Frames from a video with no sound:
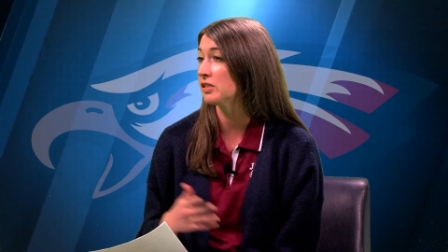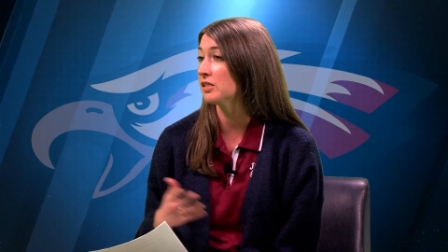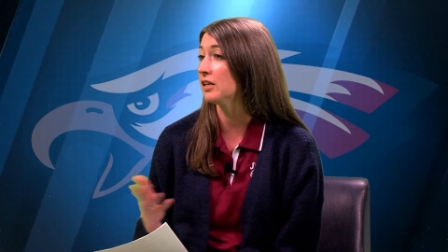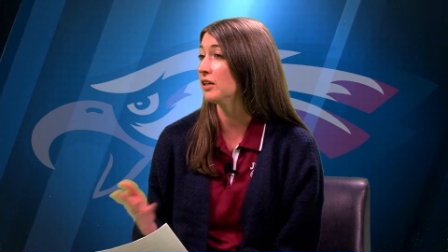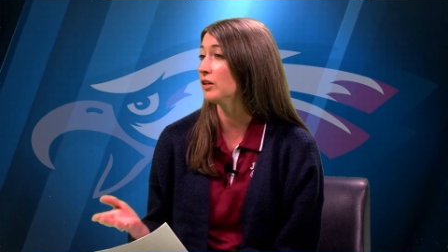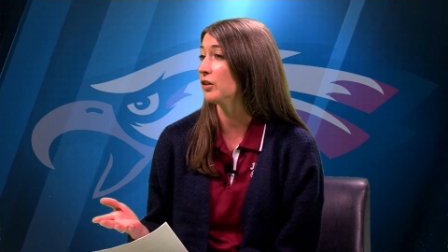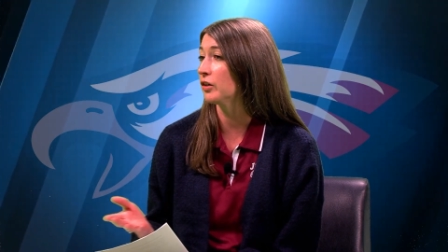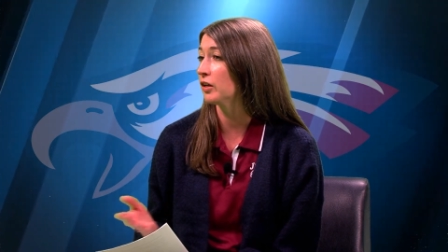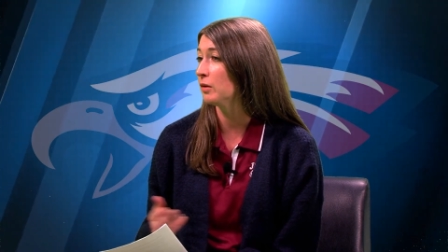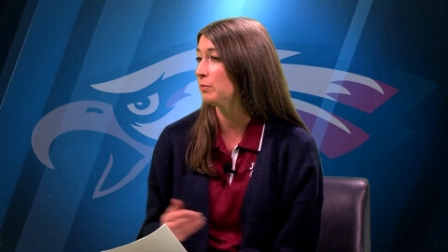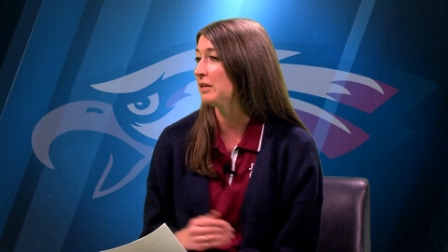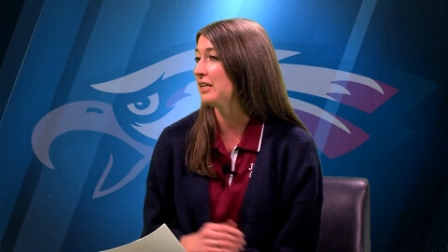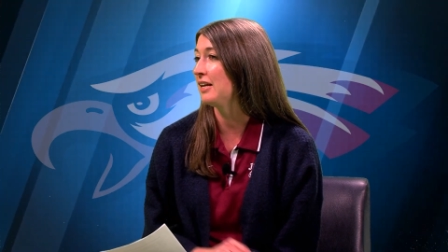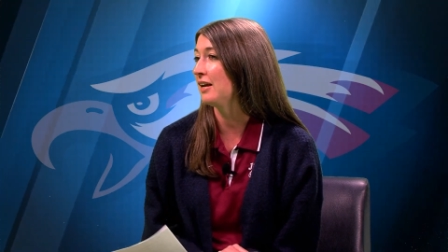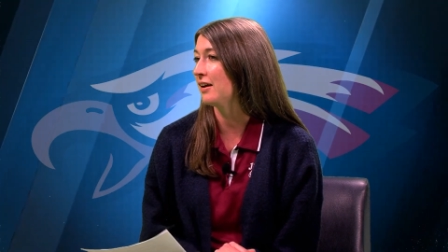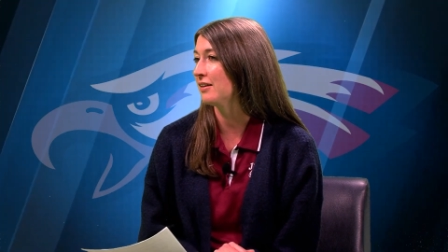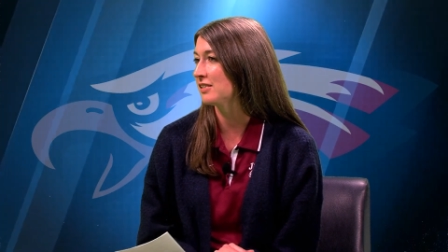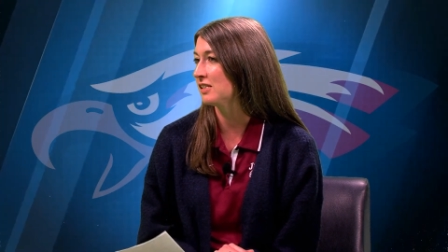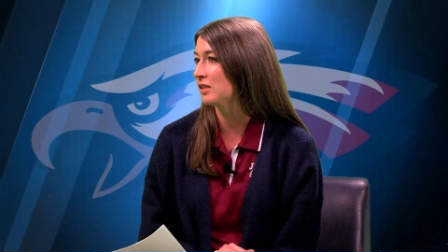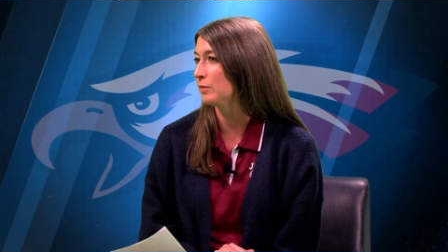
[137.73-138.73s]
that your committee
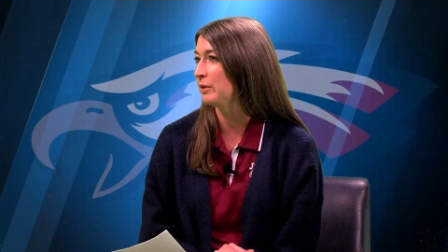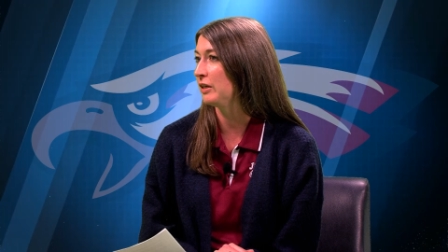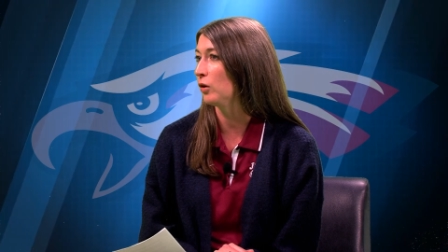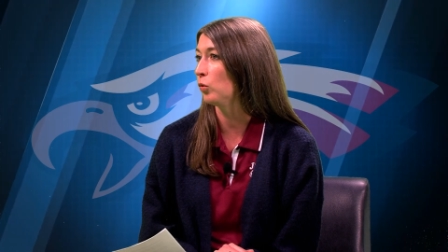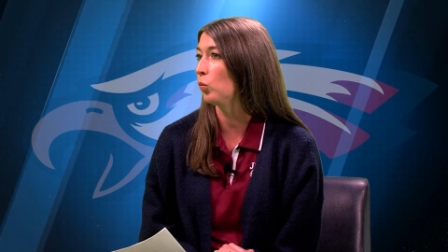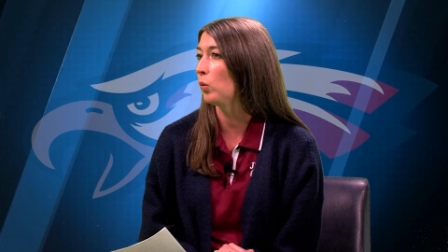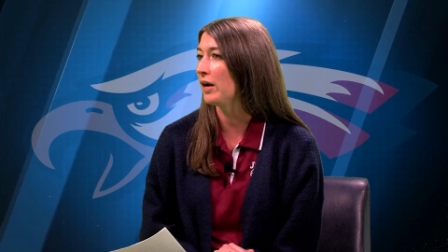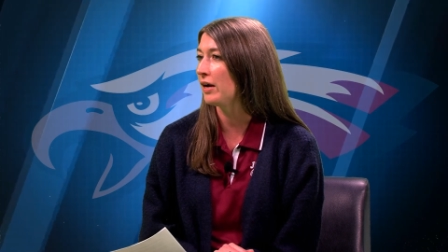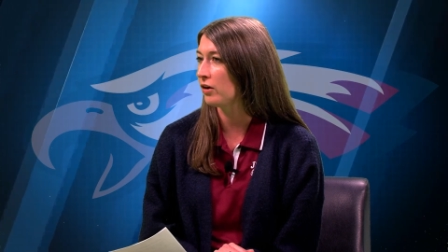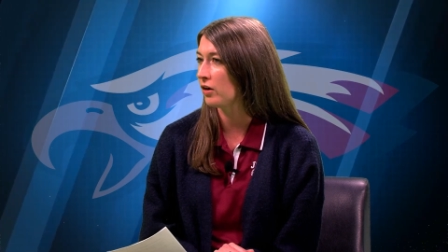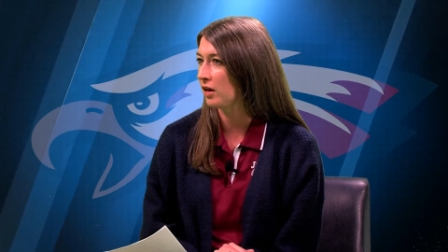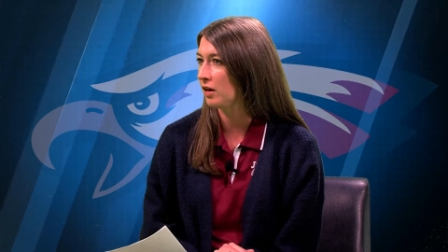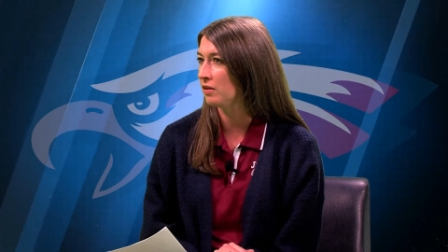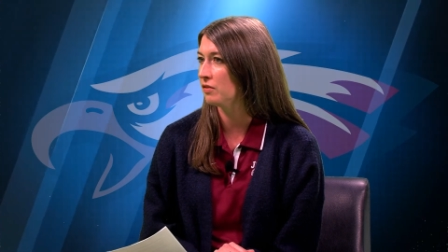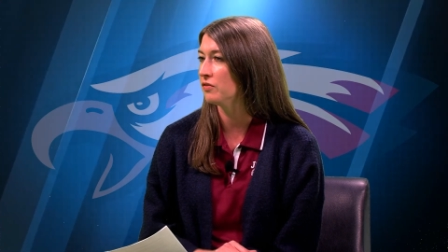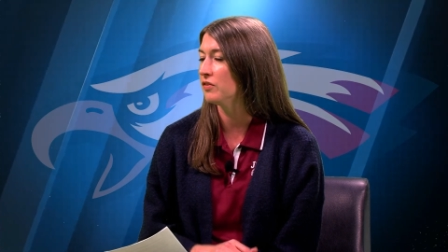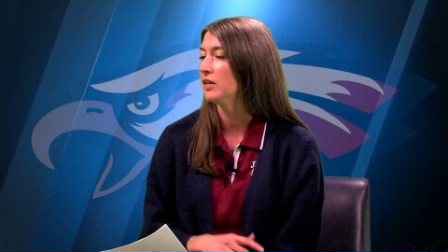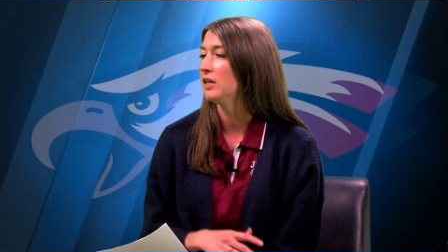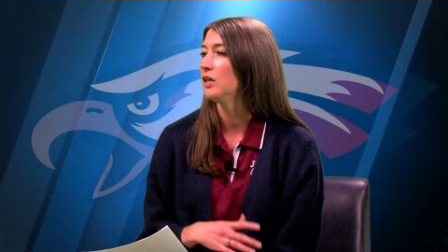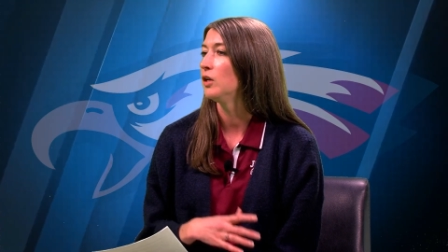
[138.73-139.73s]
has to be aware
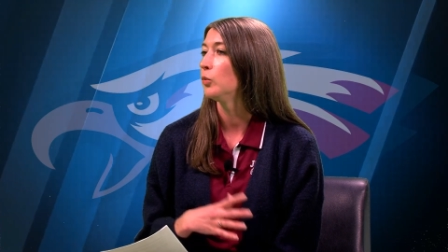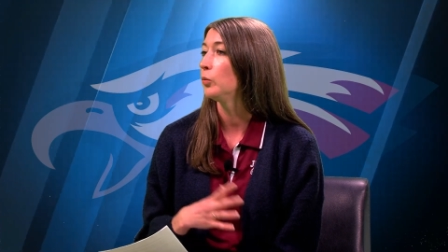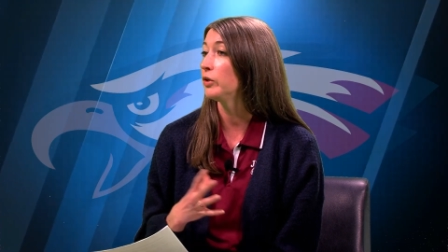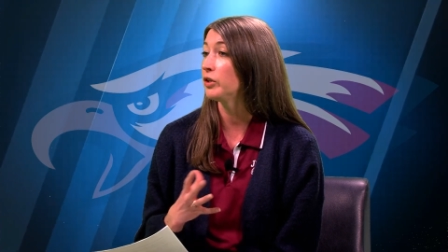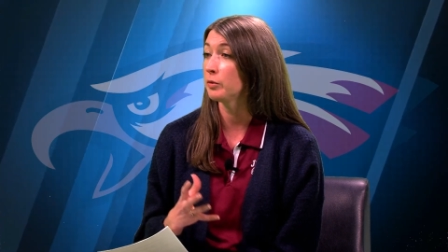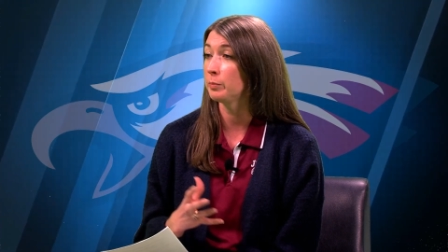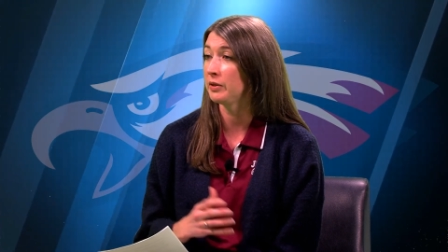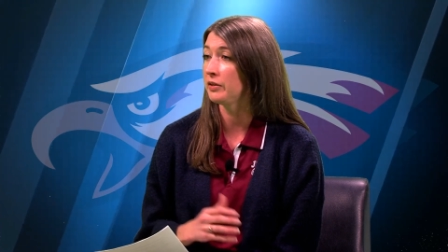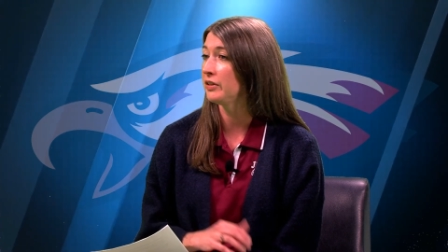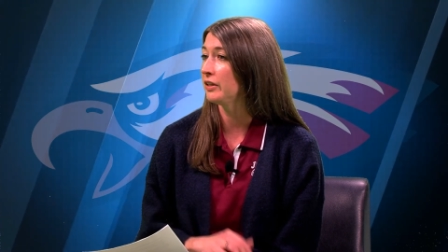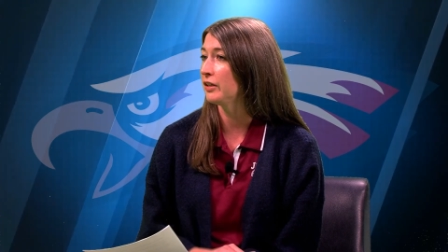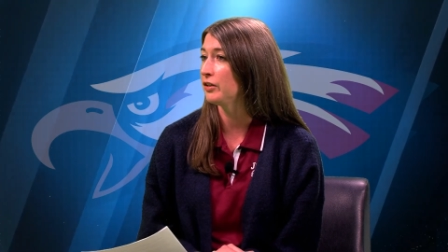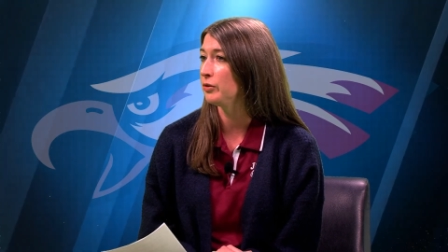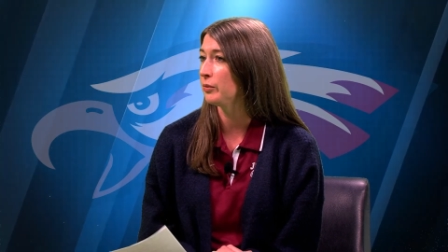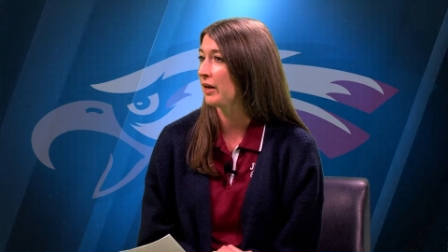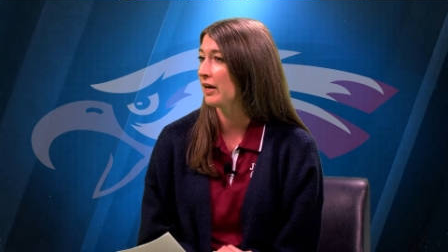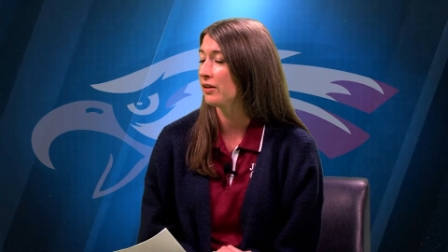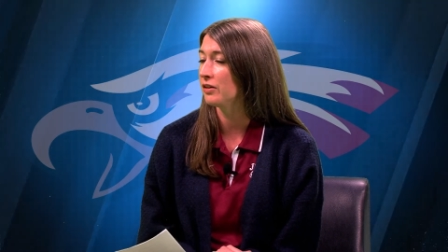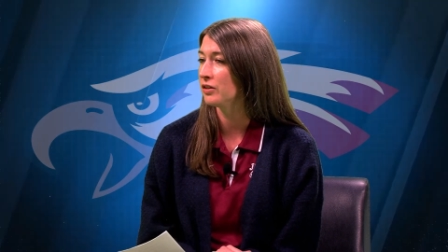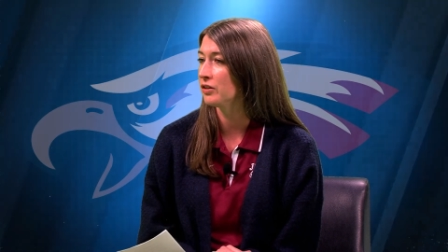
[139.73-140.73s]
of when you're building a new
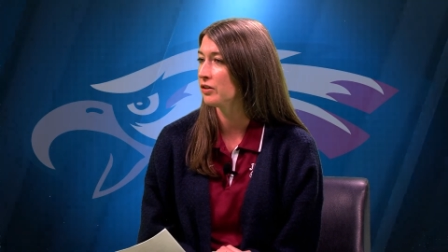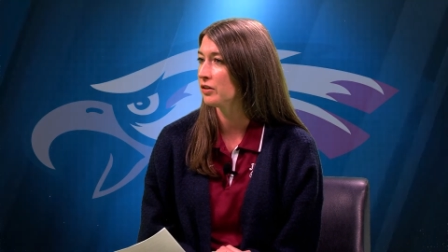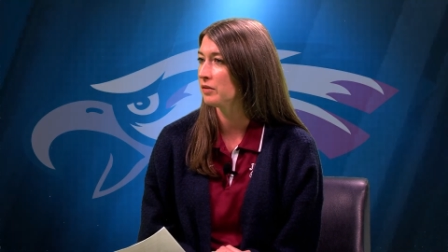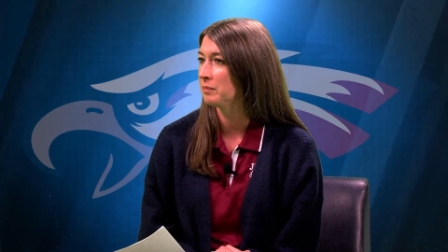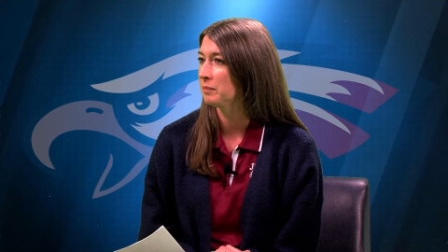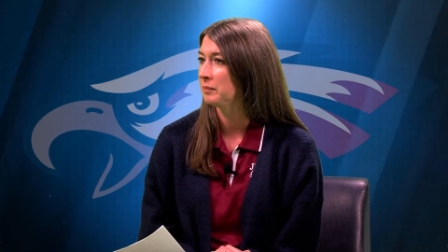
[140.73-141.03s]
calendar?